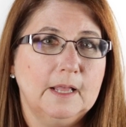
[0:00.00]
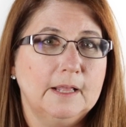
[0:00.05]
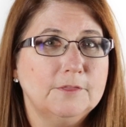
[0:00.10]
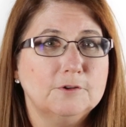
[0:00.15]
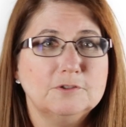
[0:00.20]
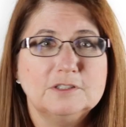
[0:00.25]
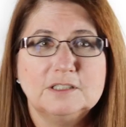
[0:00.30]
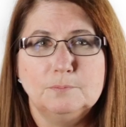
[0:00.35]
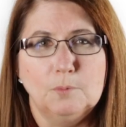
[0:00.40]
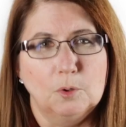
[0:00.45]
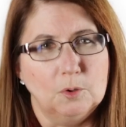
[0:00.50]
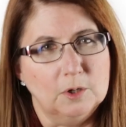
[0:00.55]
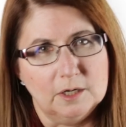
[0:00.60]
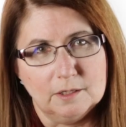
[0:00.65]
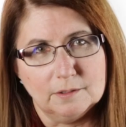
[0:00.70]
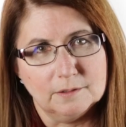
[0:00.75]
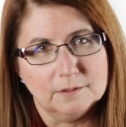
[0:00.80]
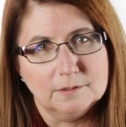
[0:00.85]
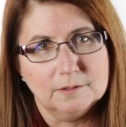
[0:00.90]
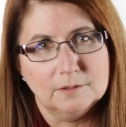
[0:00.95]
And there's
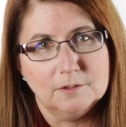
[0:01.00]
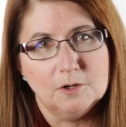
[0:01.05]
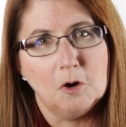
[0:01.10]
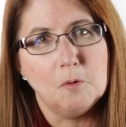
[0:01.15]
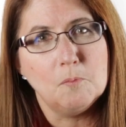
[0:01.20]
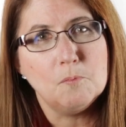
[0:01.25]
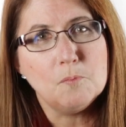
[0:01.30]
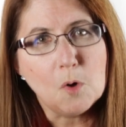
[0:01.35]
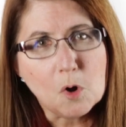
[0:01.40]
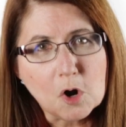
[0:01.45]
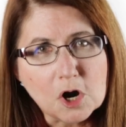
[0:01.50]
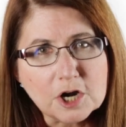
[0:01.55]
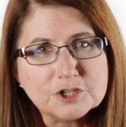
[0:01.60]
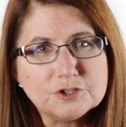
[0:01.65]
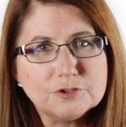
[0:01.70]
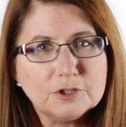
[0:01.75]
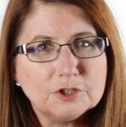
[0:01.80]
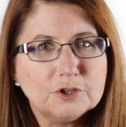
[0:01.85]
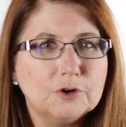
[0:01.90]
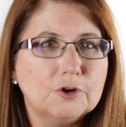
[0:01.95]
more, more
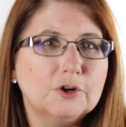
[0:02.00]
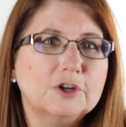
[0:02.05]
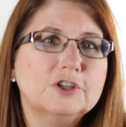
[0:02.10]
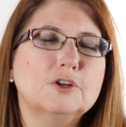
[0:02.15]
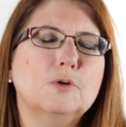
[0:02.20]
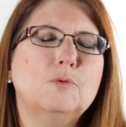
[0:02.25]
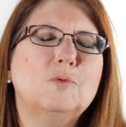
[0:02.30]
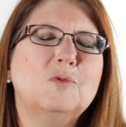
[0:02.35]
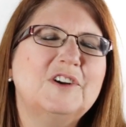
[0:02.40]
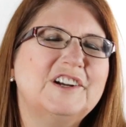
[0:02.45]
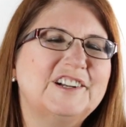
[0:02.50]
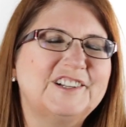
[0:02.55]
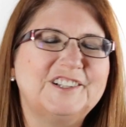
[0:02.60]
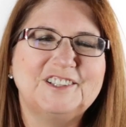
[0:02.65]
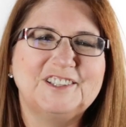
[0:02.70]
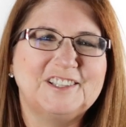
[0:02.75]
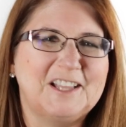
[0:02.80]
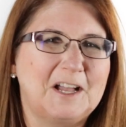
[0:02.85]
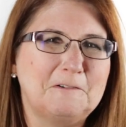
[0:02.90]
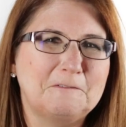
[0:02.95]
to encourage a
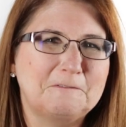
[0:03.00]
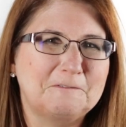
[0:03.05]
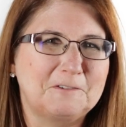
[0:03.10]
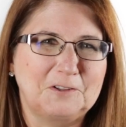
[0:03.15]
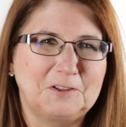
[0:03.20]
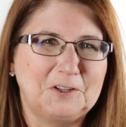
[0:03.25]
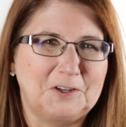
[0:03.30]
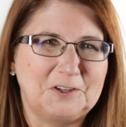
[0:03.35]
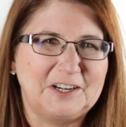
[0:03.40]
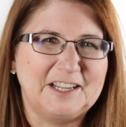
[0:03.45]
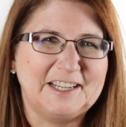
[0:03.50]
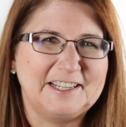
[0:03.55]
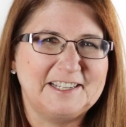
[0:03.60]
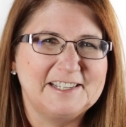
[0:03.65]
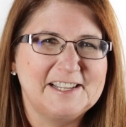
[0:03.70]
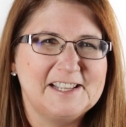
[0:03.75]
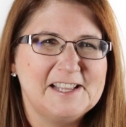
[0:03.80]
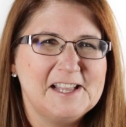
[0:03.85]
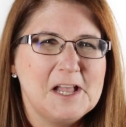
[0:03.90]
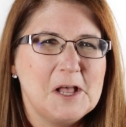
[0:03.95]
real love for learning.
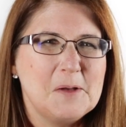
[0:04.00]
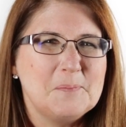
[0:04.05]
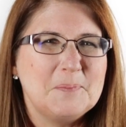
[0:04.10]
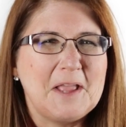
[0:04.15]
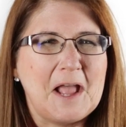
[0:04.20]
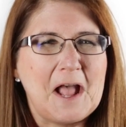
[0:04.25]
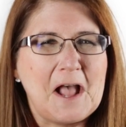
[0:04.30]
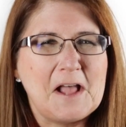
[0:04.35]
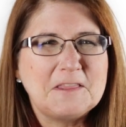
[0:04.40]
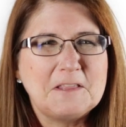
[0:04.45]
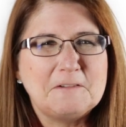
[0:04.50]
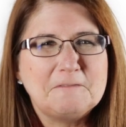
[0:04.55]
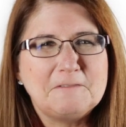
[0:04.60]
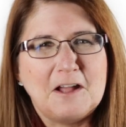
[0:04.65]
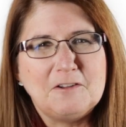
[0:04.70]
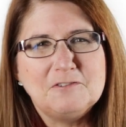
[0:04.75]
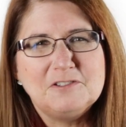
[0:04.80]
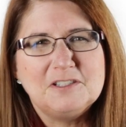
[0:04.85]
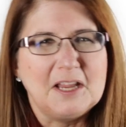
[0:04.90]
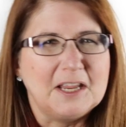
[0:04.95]
Beyond the
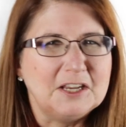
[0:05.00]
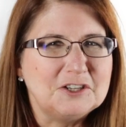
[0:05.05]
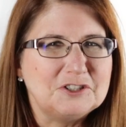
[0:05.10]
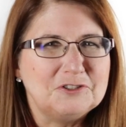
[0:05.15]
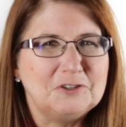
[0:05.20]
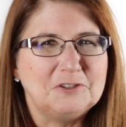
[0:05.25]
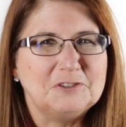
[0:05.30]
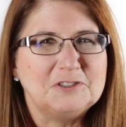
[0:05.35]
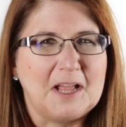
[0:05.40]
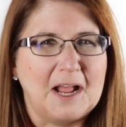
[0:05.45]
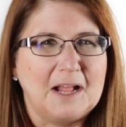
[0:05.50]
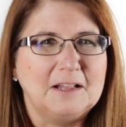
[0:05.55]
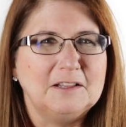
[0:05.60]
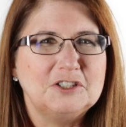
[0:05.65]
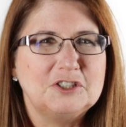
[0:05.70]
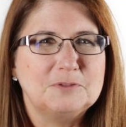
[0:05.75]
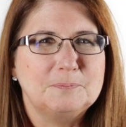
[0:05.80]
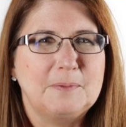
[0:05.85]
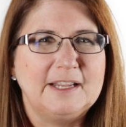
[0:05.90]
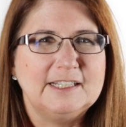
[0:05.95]
foundational
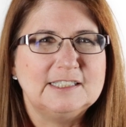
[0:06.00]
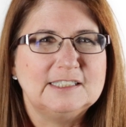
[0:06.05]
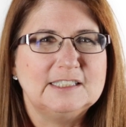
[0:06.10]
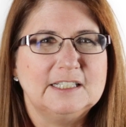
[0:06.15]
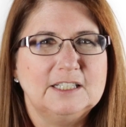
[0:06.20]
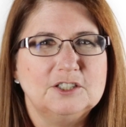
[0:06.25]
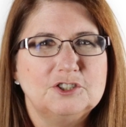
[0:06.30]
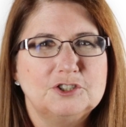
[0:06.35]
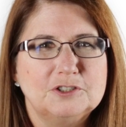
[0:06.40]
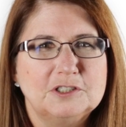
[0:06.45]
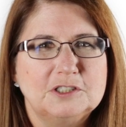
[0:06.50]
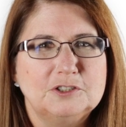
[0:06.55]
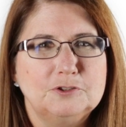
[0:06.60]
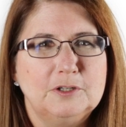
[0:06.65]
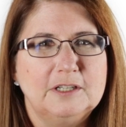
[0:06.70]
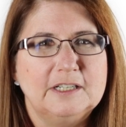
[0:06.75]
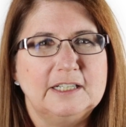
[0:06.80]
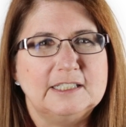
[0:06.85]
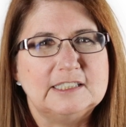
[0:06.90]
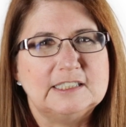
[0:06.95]
knowledge base to get your
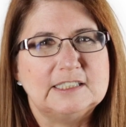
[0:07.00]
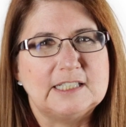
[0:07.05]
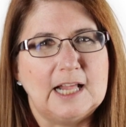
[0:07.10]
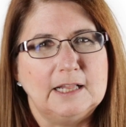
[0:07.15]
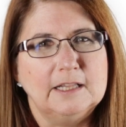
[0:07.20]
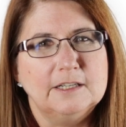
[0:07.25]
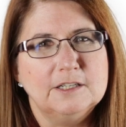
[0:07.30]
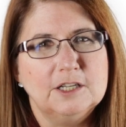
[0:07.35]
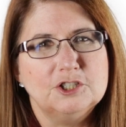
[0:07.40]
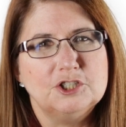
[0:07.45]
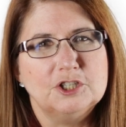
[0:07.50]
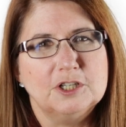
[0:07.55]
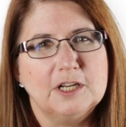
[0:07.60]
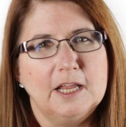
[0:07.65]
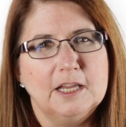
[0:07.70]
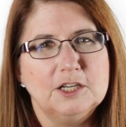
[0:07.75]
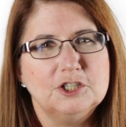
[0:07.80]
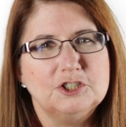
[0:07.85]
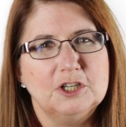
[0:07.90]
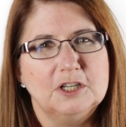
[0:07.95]
student a solid
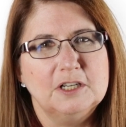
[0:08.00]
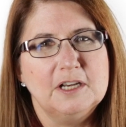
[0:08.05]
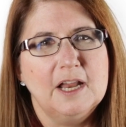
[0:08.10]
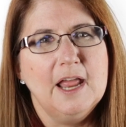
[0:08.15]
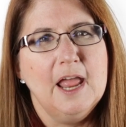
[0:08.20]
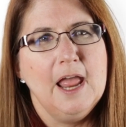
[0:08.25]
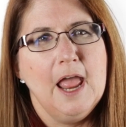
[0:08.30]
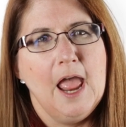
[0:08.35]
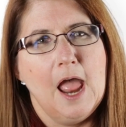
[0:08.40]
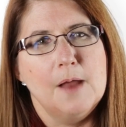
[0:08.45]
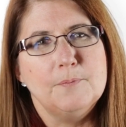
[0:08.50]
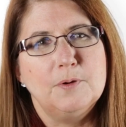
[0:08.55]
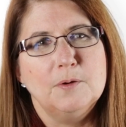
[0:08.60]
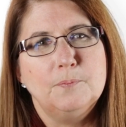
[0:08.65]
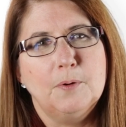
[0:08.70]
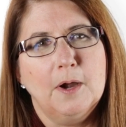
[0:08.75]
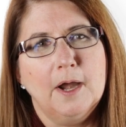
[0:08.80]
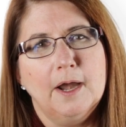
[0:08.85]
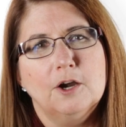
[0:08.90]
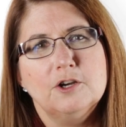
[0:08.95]
education and
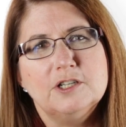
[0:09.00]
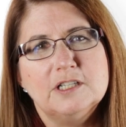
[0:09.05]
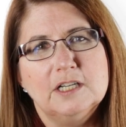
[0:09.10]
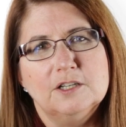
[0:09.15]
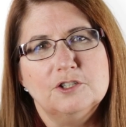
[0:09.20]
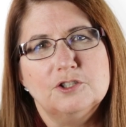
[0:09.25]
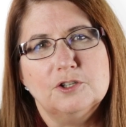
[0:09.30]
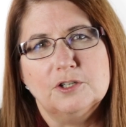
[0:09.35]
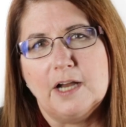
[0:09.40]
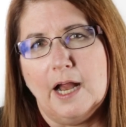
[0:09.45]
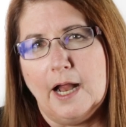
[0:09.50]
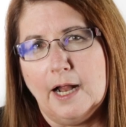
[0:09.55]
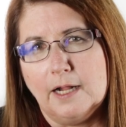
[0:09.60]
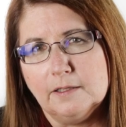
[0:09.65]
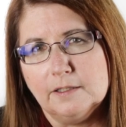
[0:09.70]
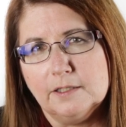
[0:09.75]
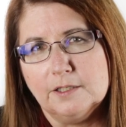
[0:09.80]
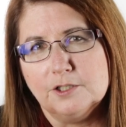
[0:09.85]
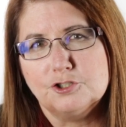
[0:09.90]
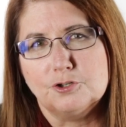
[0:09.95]
prepared to enter
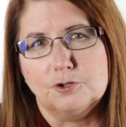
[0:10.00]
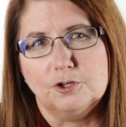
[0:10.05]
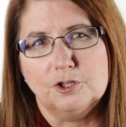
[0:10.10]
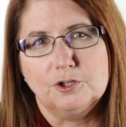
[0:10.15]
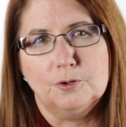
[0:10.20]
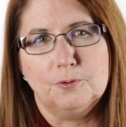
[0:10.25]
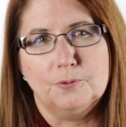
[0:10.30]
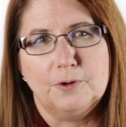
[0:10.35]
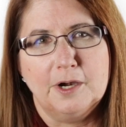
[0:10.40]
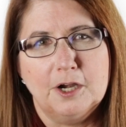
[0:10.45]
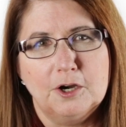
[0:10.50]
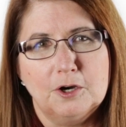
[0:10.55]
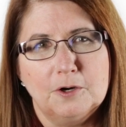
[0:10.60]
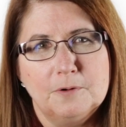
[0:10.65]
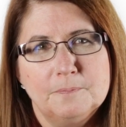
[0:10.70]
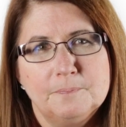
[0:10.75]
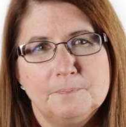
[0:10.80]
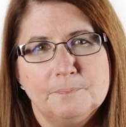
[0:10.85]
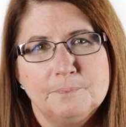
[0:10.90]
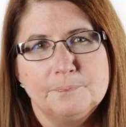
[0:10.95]
college or a career,